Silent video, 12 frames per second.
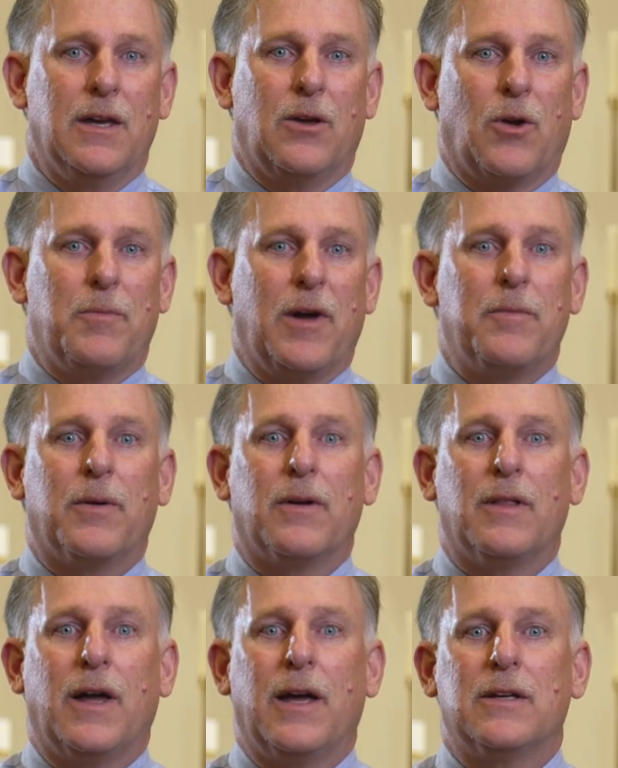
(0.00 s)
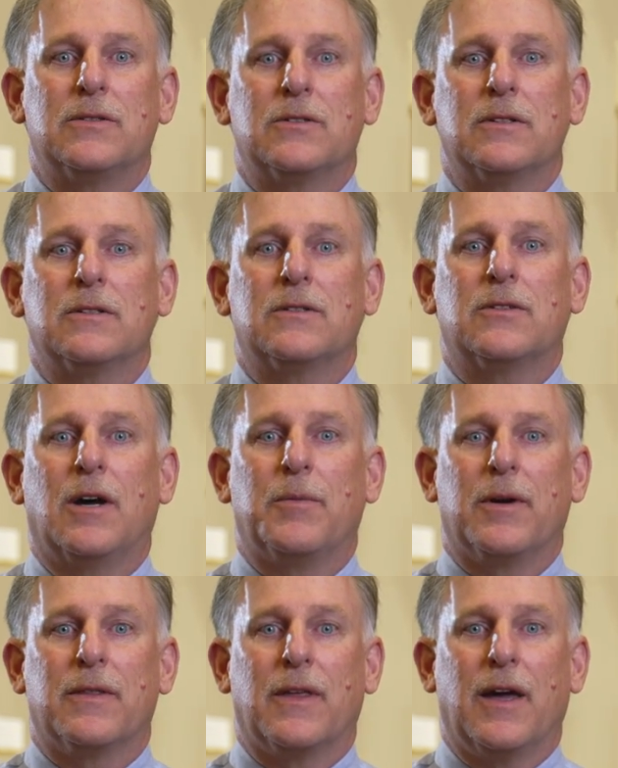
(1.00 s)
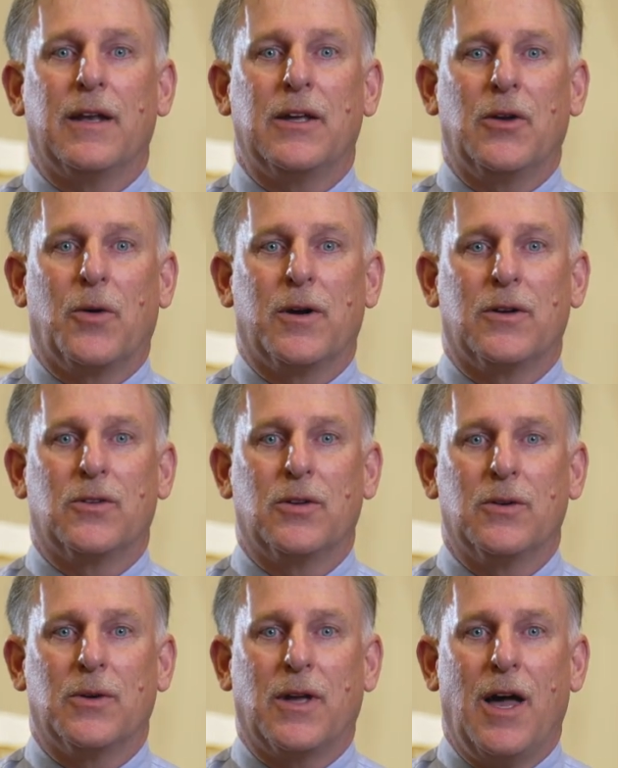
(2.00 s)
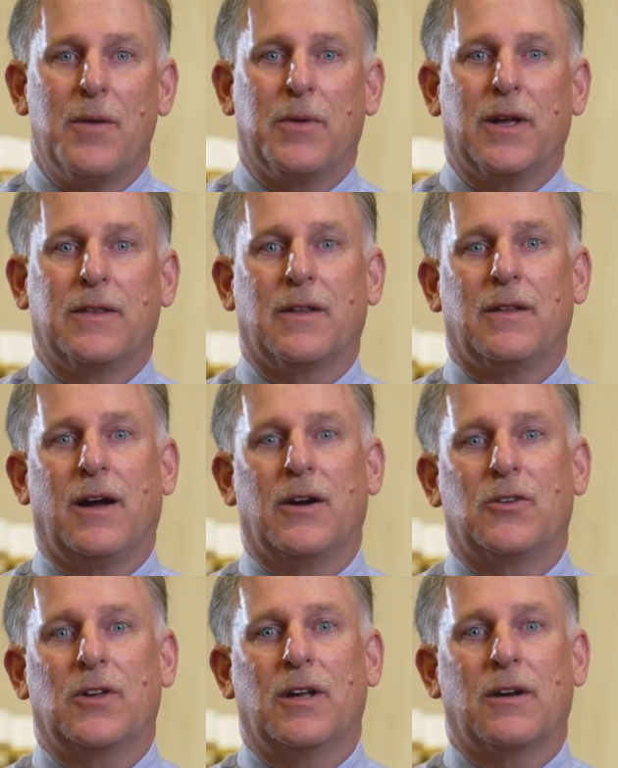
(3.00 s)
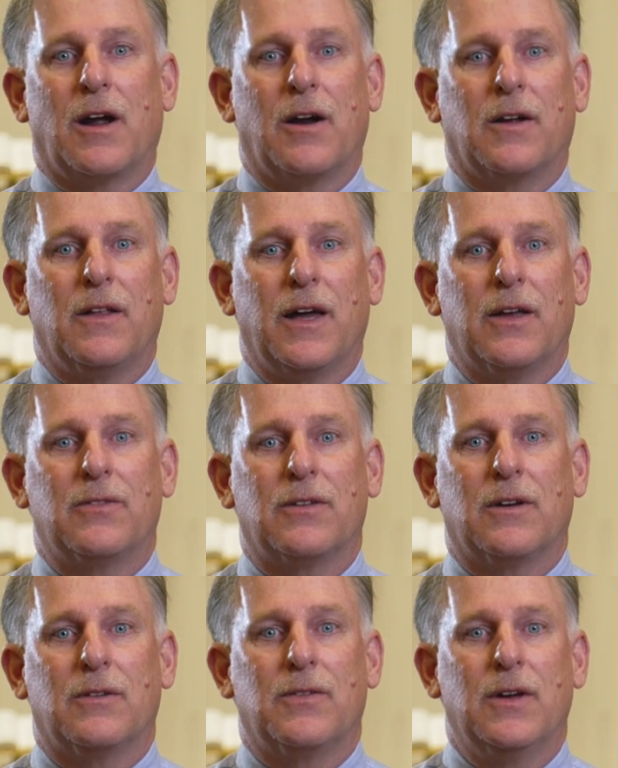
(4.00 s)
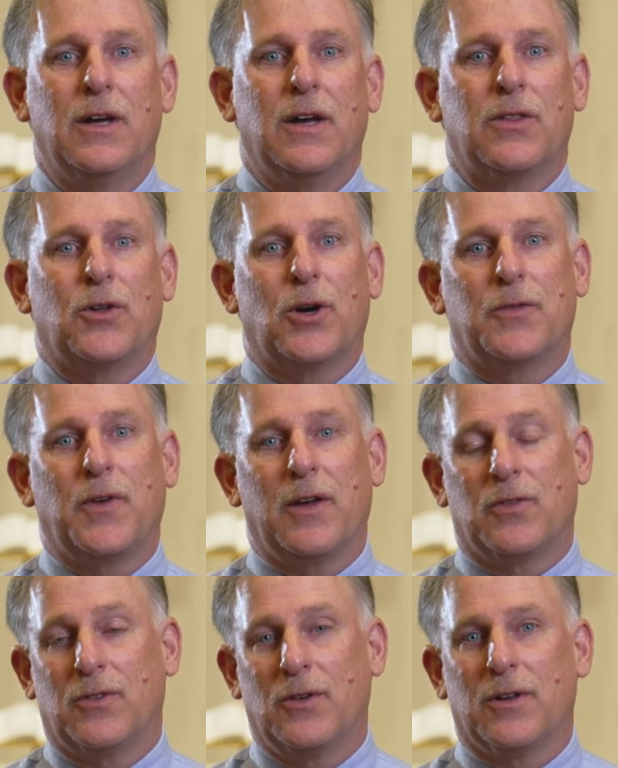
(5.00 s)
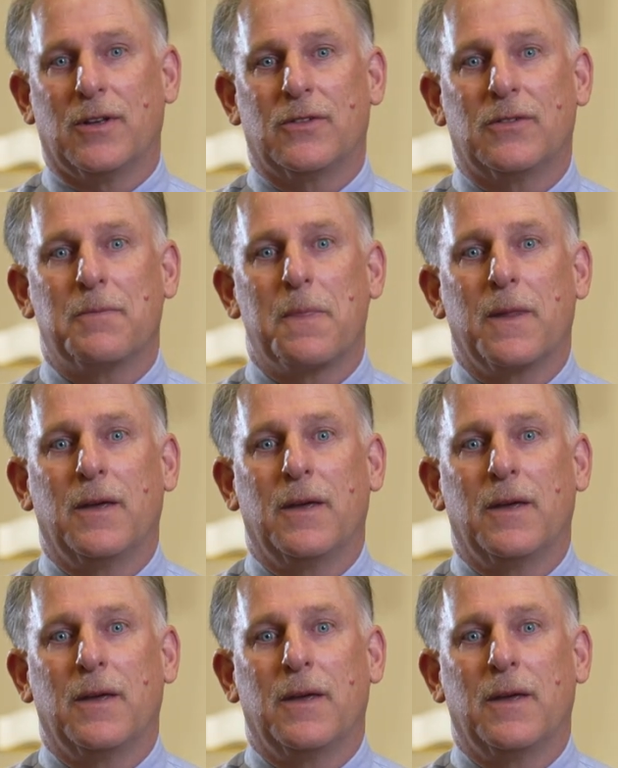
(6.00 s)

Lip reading: You remember last summer that in order to accommodate the large kindergarten class of 35 students,